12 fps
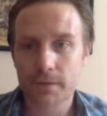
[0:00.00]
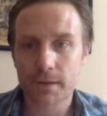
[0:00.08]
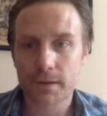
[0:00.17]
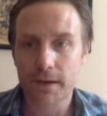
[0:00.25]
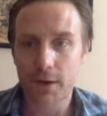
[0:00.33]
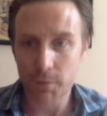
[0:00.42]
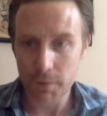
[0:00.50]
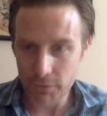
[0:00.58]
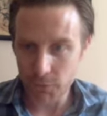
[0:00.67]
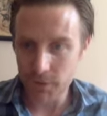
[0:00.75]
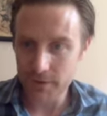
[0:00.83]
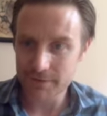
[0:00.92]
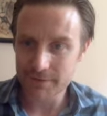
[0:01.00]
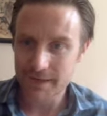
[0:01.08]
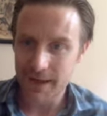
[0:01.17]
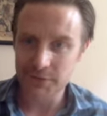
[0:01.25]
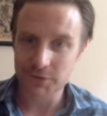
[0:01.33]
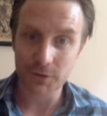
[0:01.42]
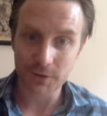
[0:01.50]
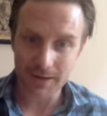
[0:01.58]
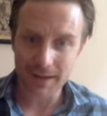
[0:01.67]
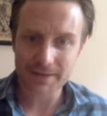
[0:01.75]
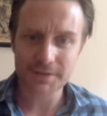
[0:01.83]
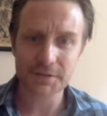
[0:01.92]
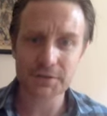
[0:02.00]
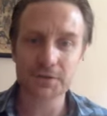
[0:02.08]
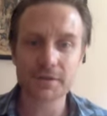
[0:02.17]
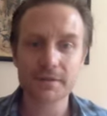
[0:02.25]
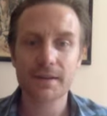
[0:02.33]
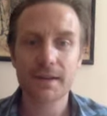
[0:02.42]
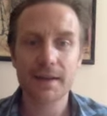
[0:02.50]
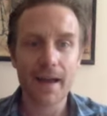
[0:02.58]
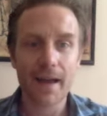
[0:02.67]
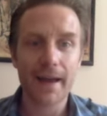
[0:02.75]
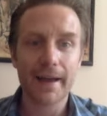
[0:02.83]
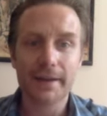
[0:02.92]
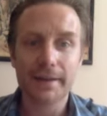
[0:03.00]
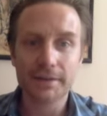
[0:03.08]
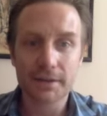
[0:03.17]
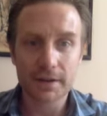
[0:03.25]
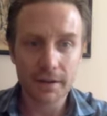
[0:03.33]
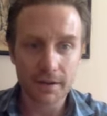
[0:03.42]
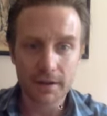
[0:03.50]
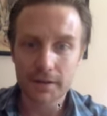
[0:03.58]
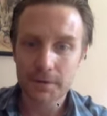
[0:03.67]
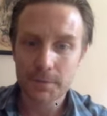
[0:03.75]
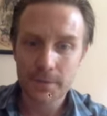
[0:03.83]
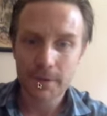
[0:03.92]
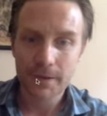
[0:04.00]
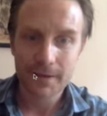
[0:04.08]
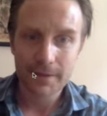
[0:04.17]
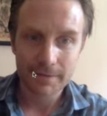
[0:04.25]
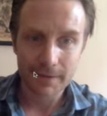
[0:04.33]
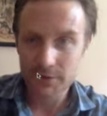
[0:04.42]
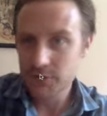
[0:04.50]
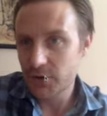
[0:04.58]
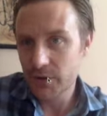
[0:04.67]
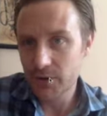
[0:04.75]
hope everyone has good classes, and let's go